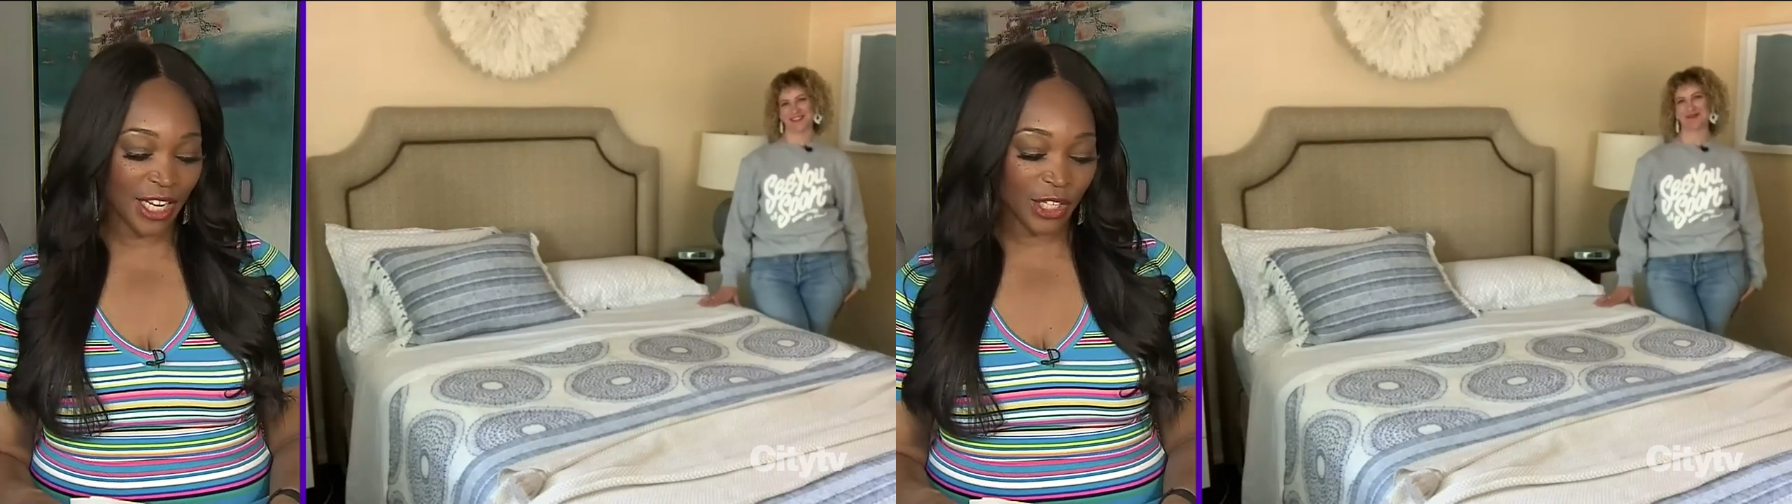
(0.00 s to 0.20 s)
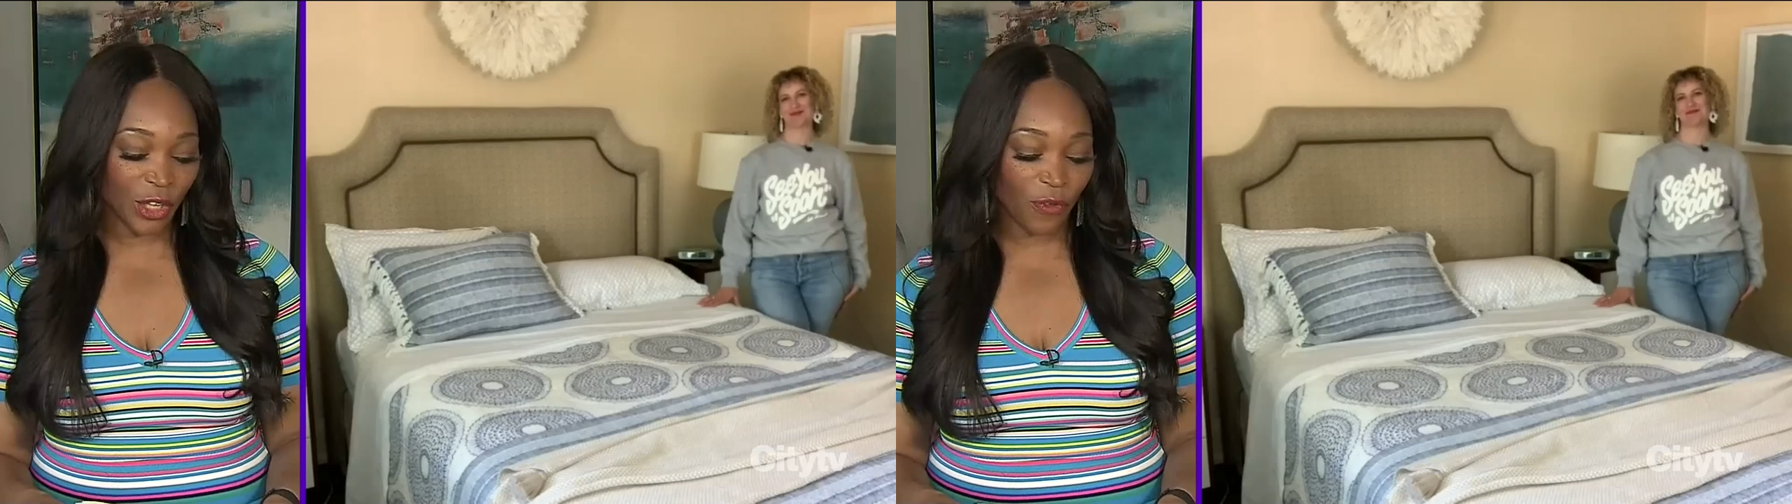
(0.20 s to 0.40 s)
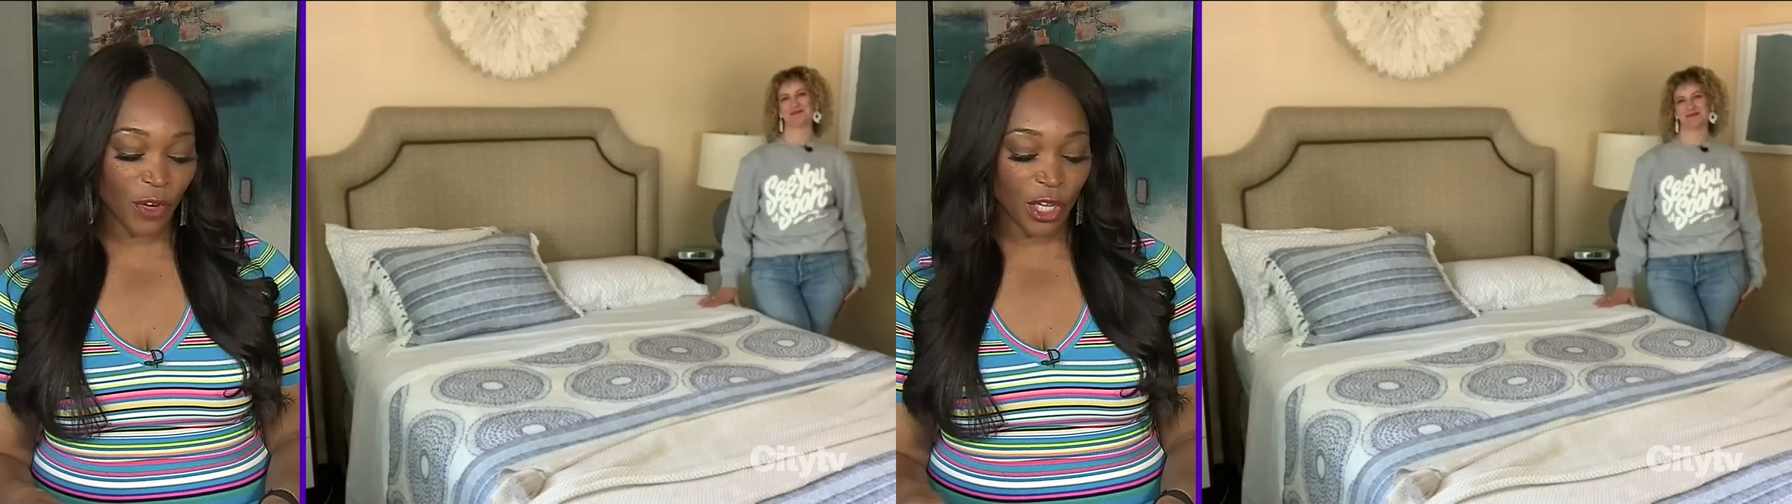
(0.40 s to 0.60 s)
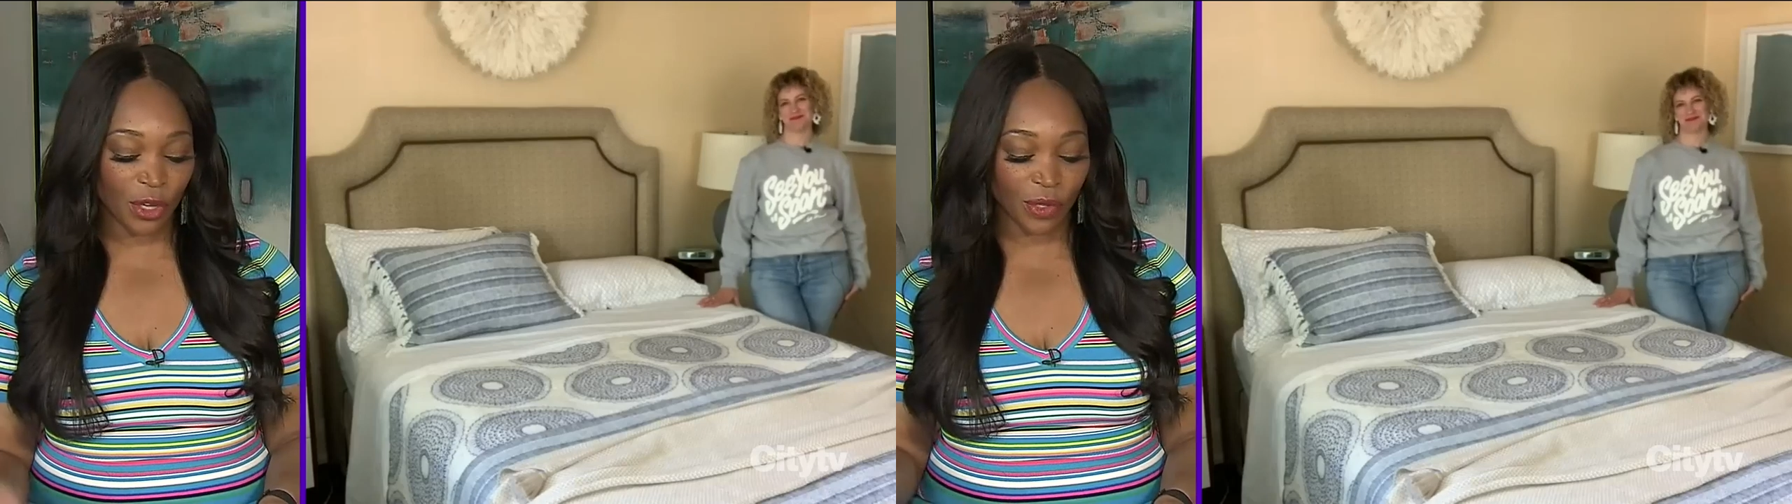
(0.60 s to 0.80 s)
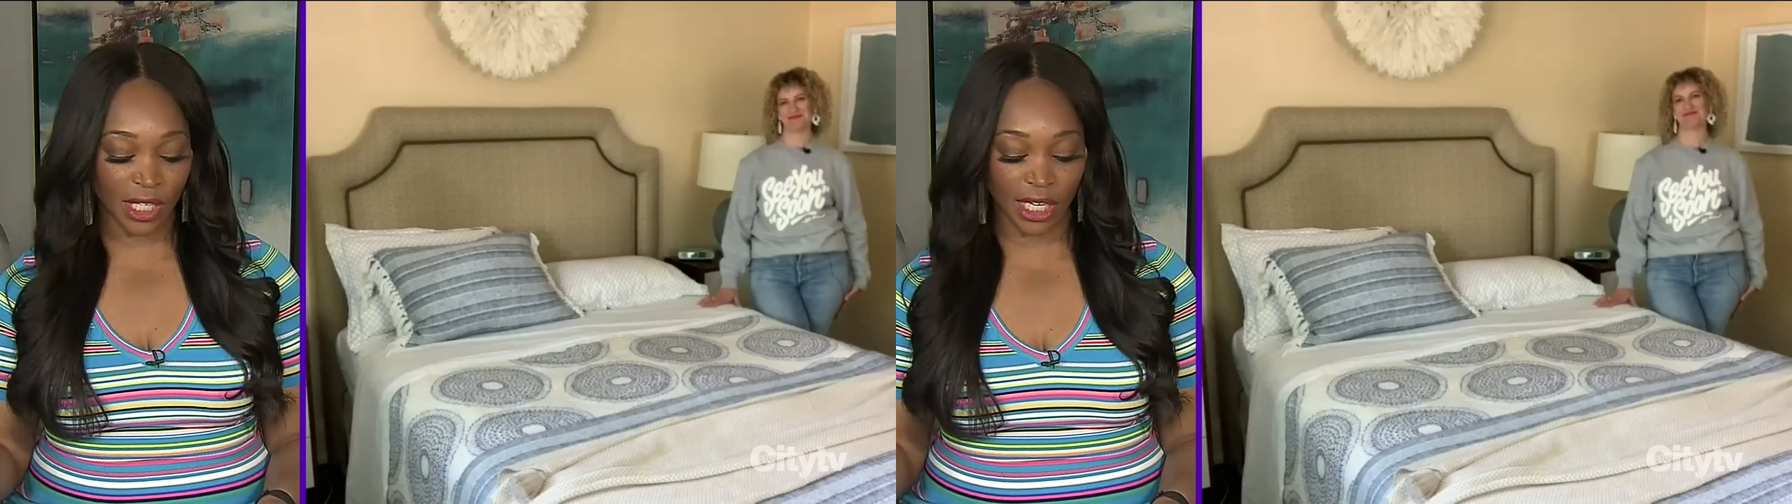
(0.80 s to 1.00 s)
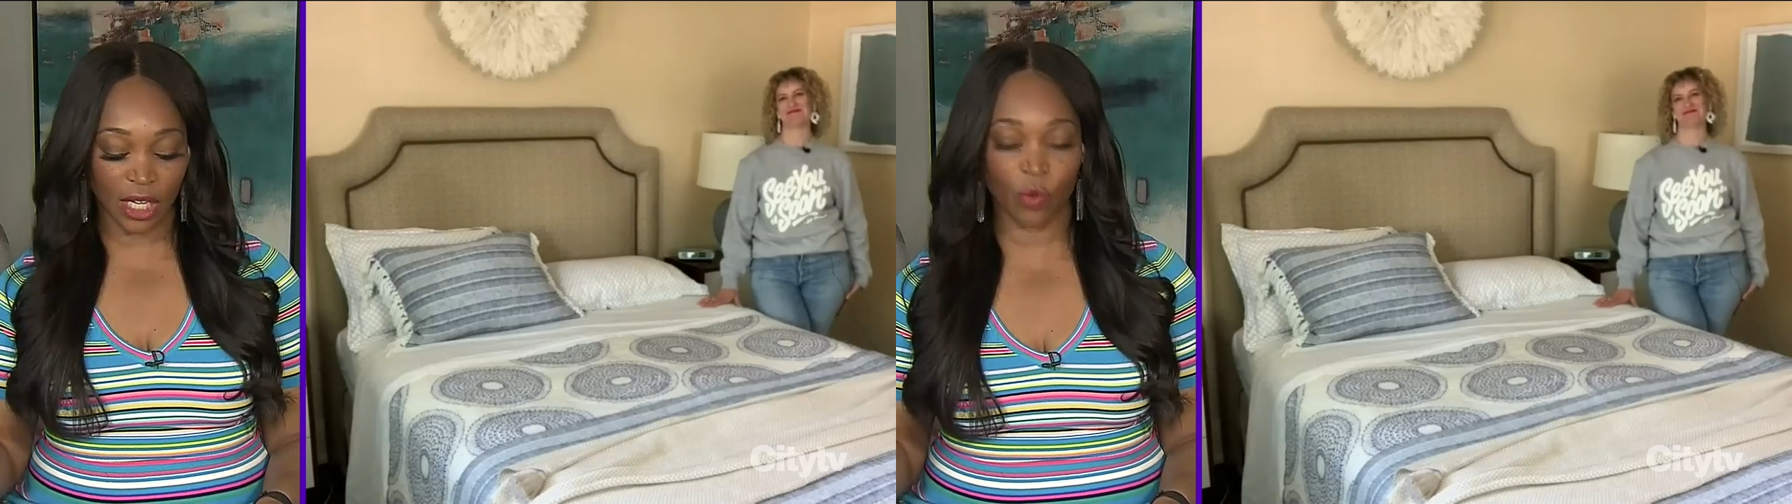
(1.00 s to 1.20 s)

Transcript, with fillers: So for you, T,